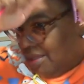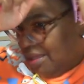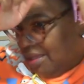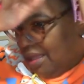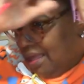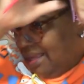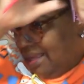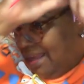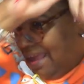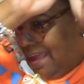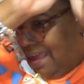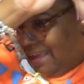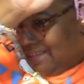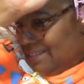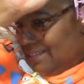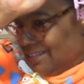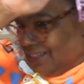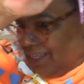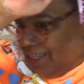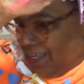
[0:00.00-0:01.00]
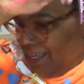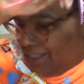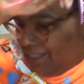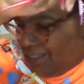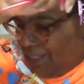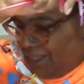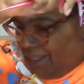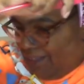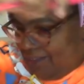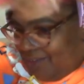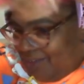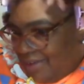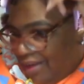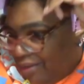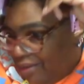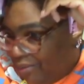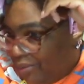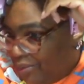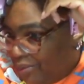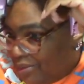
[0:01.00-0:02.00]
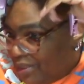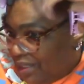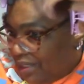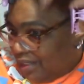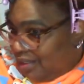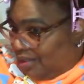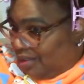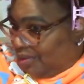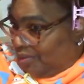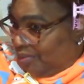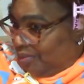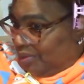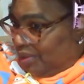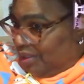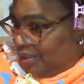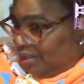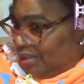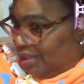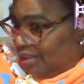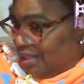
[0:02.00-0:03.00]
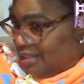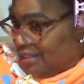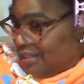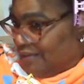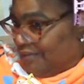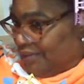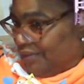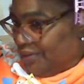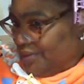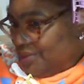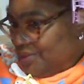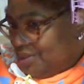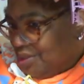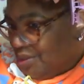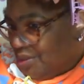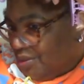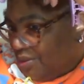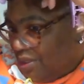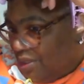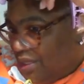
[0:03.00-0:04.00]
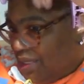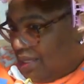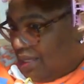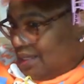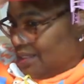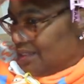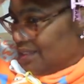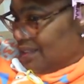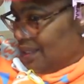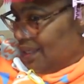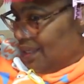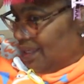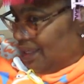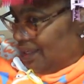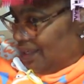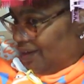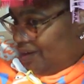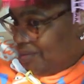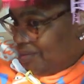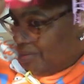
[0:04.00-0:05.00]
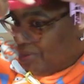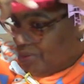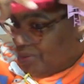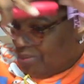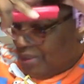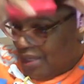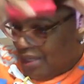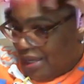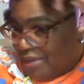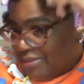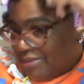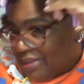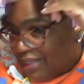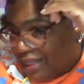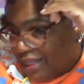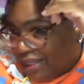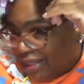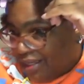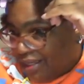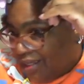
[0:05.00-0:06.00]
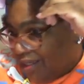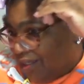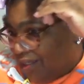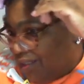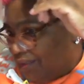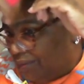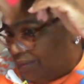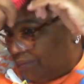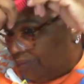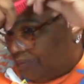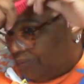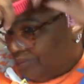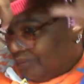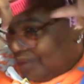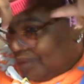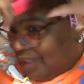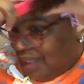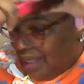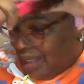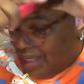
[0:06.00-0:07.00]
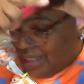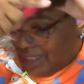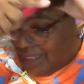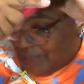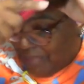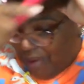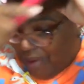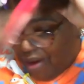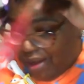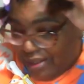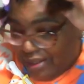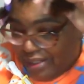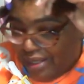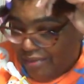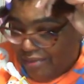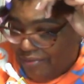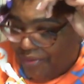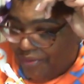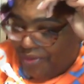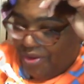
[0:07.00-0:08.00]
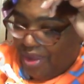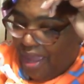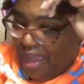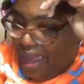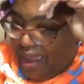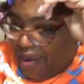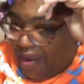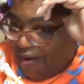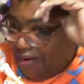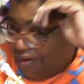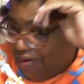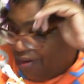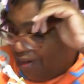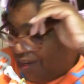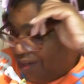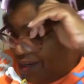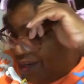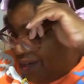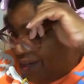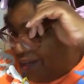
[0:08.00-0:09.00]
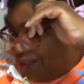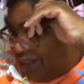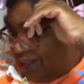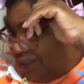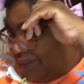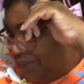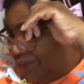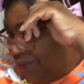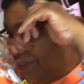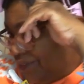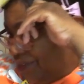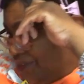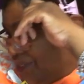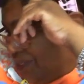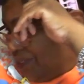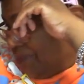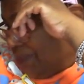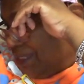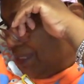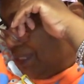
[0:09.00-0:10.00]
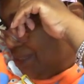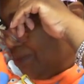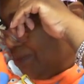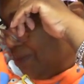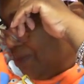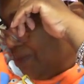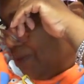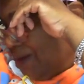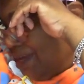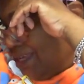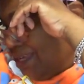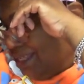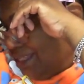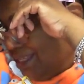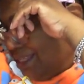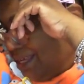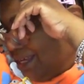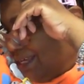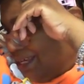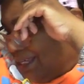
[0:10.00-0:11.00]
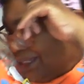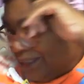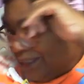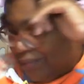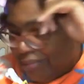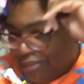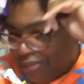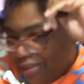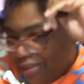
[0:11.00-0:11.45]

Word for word: and actually I will tell you one of the things I've learned too is that it almost becomes like a spa day for your hair, for you to spend some quiet time